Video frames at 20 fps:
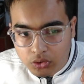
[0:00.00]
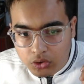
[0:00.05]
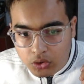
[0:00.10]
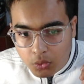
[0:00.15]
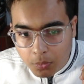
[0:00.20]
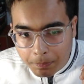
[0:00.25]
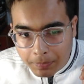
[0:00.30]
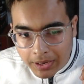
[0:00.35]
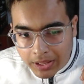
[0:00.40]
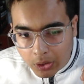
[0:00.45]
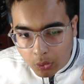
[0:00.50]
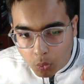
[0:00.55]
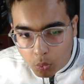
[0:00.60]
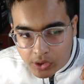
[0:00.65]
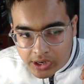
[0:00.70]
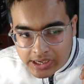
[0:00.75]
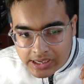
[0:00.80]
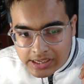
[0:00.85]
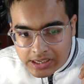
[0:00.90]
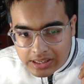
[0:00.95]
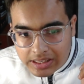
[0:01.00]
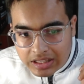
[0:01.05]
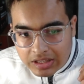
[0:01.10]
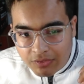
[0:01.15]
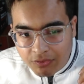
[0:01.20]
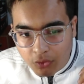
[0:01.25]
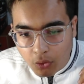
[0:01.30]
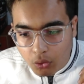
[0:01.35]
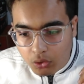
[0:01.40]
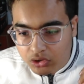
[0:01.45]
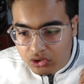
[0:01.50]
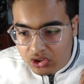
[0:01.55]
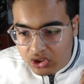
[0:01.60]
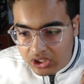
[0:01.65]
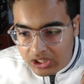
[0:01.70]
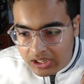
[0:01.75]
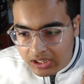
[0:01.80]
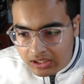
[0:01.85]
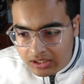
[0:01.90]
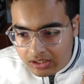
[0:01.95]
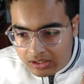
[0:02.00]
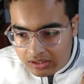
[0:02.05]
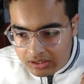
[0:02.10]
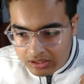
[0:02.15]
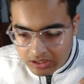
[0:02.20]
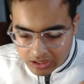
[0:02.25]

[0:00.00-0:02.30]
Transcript: you play queen, e4 check.